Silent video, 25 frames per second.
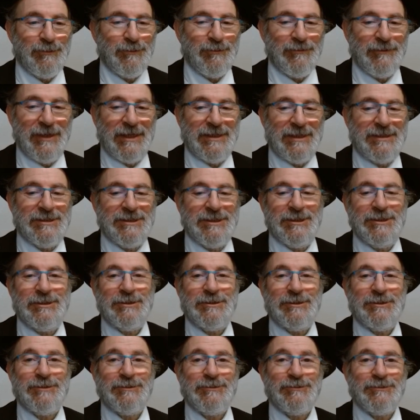That's
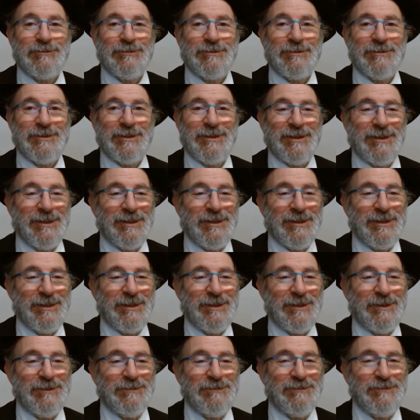it.
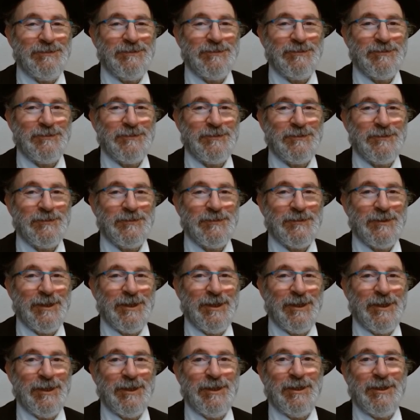I
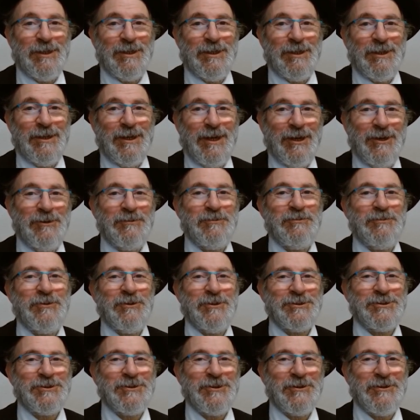hope you
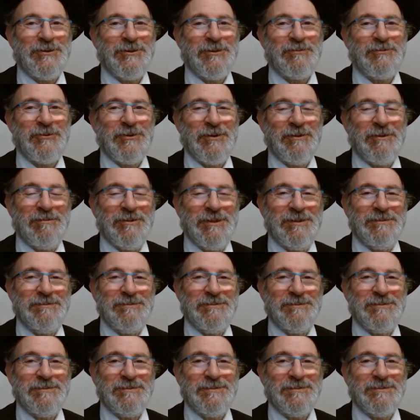enjoyed the
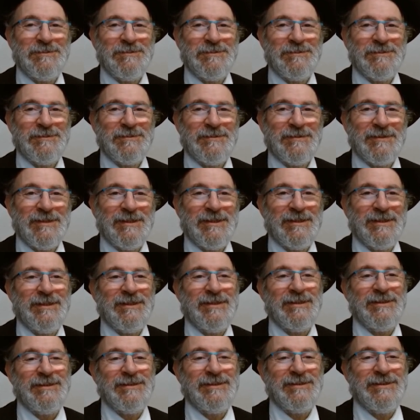problem,
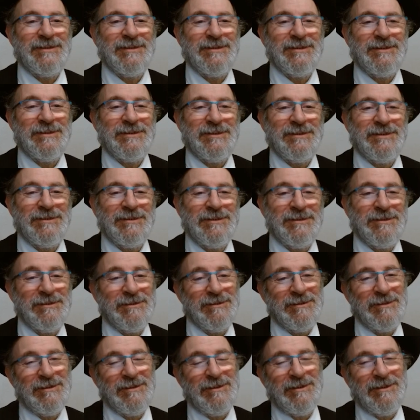and
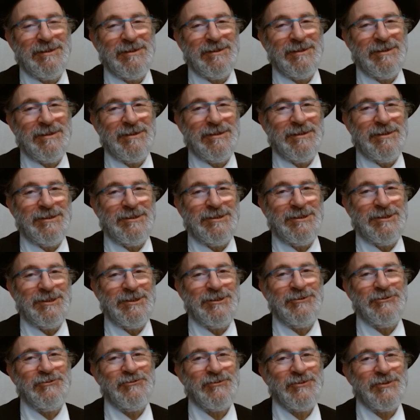see
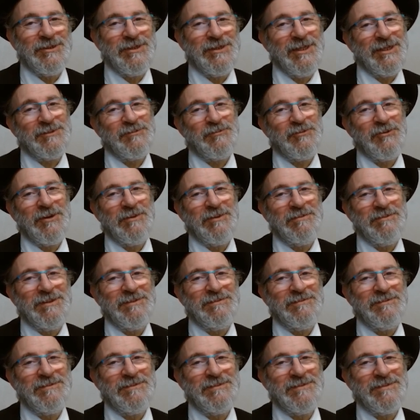you for next
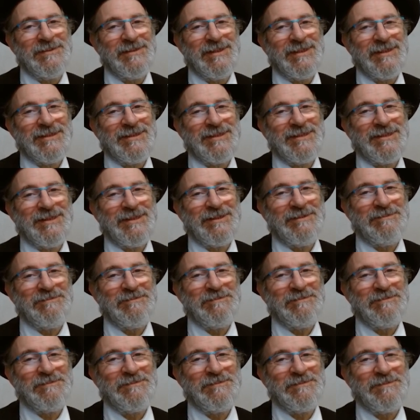problem next time.
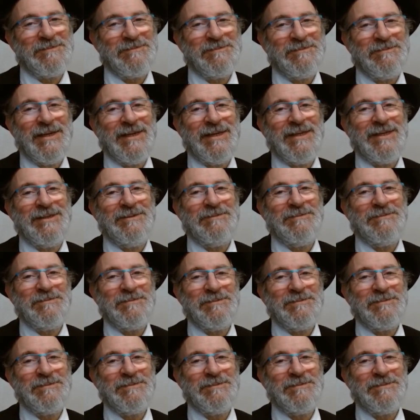Bye.